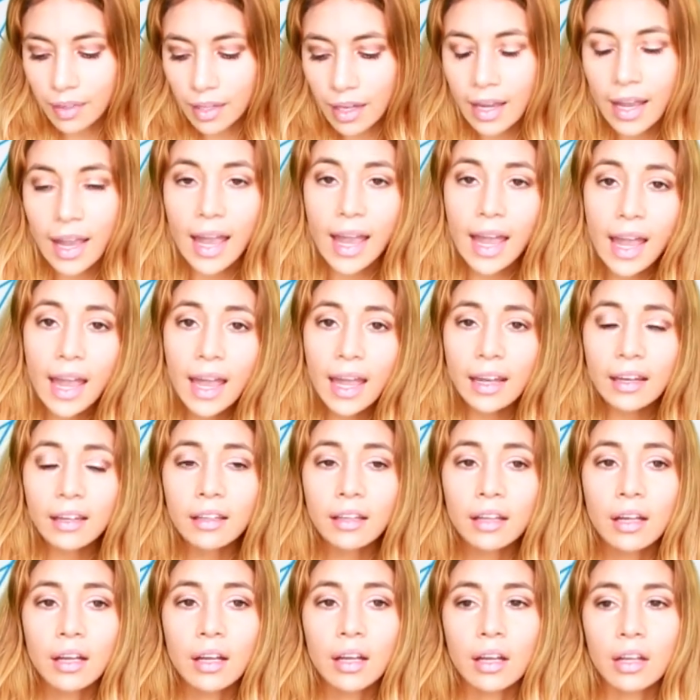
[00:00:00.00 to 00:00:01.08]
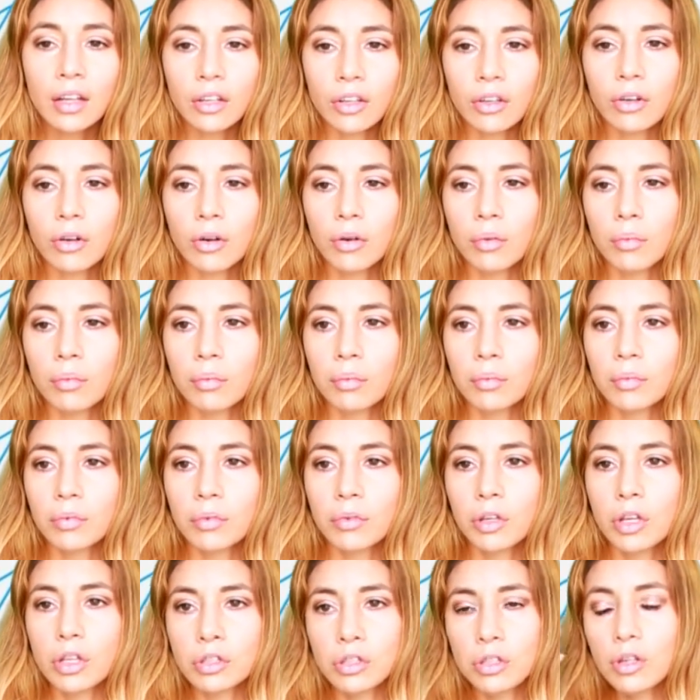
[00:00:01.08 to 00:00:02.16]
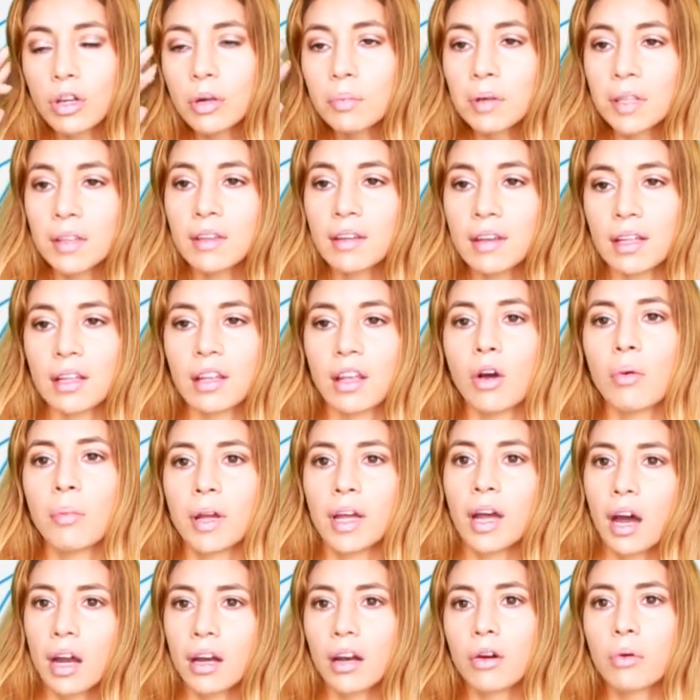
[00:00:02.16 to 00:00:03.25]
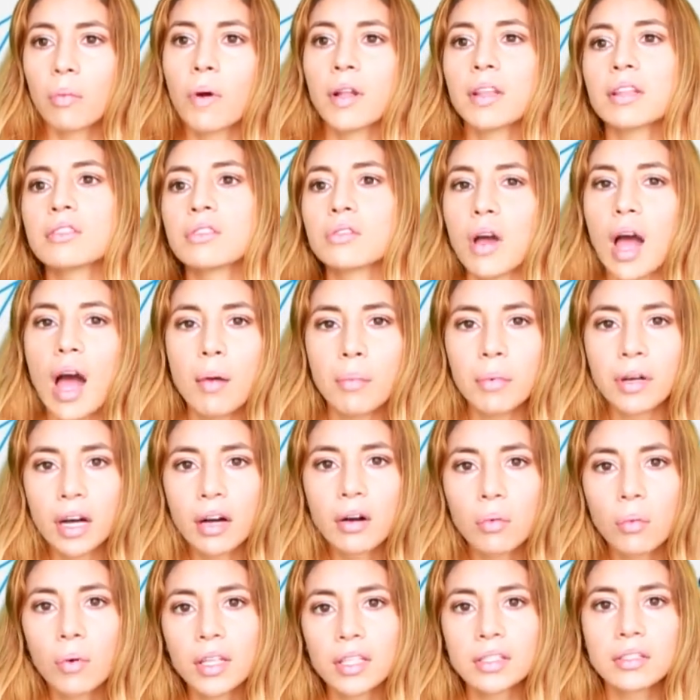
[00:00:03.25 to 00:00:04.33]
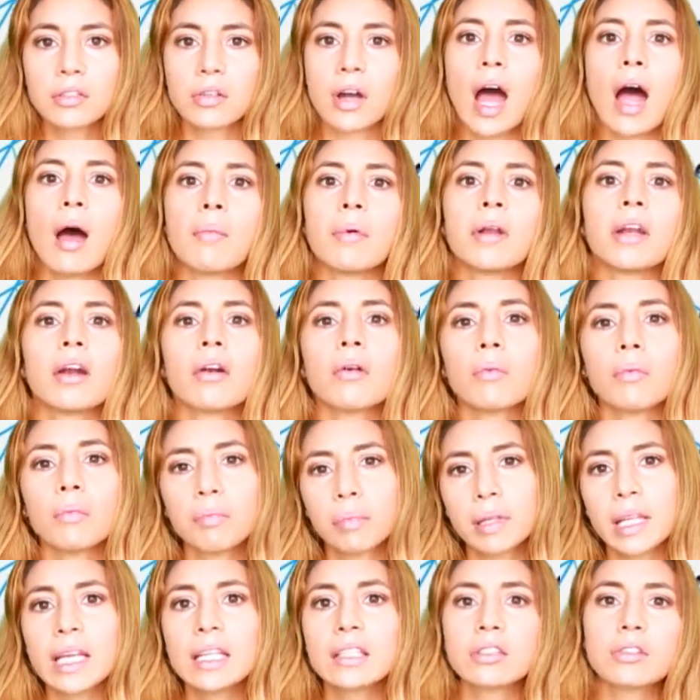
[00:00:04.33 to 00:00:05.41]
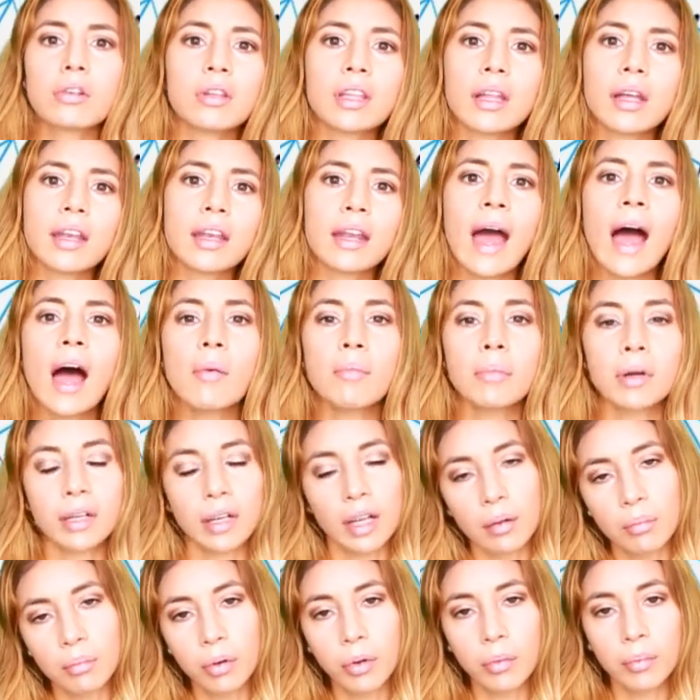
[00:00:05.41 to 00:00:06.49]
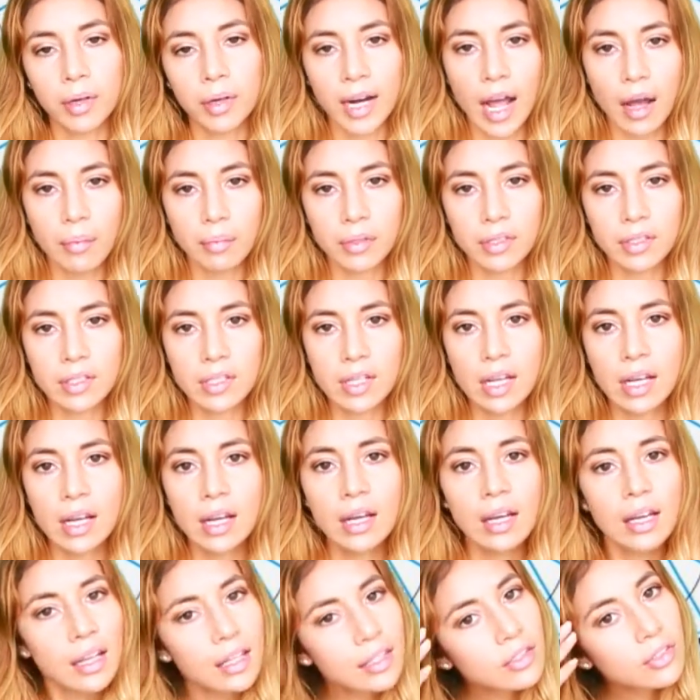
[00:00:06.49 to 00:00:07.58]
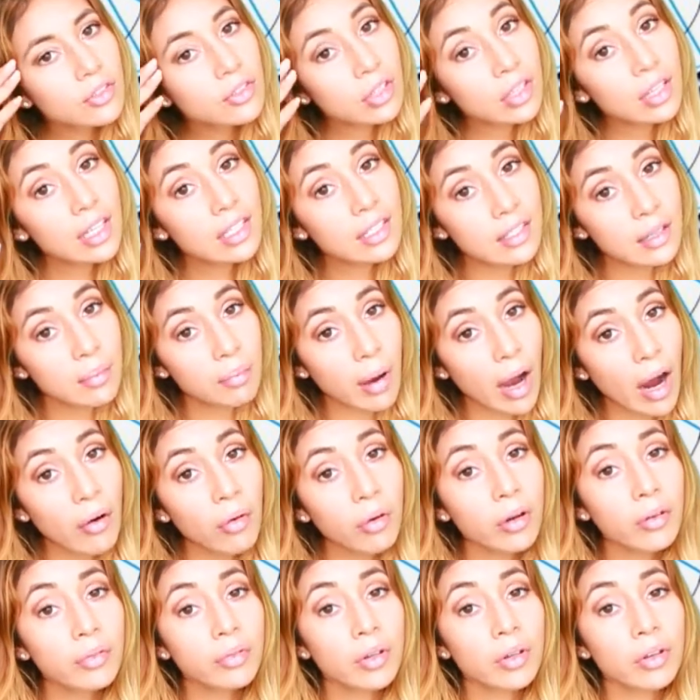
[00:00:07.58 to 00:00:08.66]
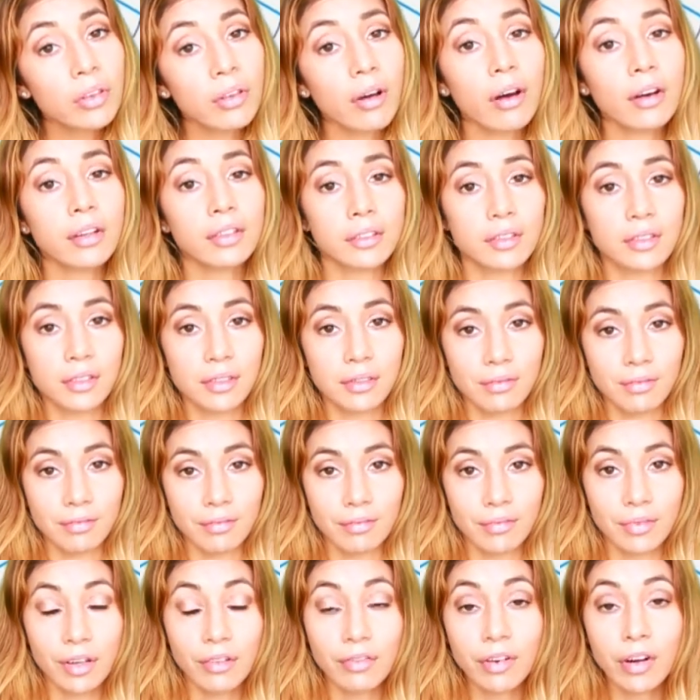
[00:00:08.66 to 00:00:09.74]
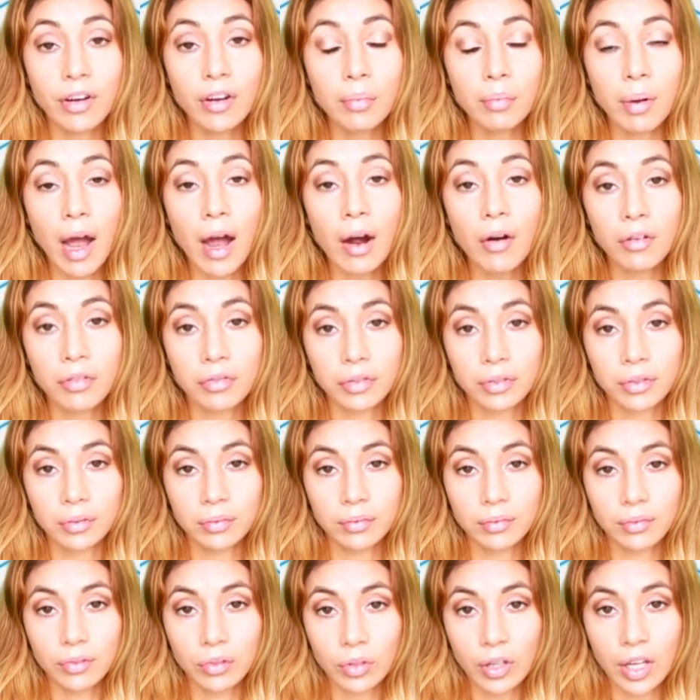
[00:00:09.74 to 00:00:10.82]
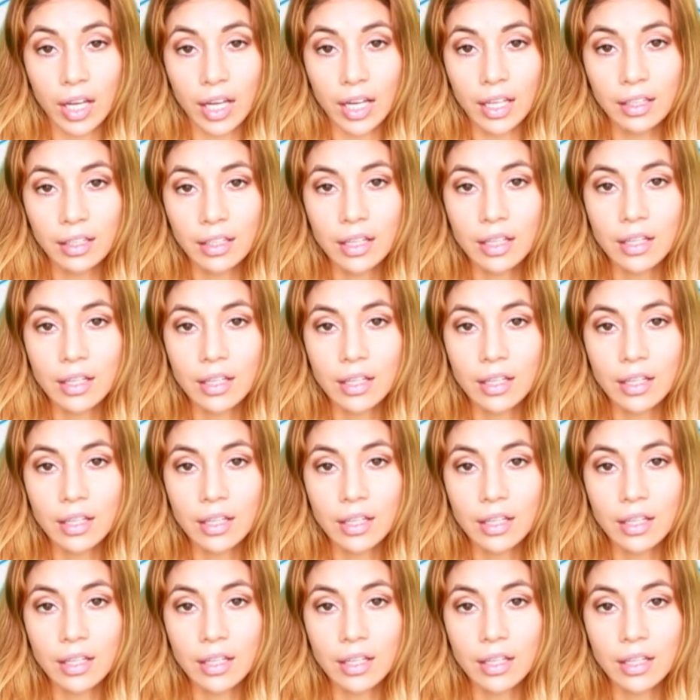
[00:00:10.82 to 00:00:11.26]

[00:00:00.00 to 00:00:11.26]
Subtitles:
And, because you could be thinking like, oh my God, I don't want this to happen. I don't want this to happen. Please don't let it happen. And boom, it happens. It's the power of your thoughts. They're very powerful. Okay?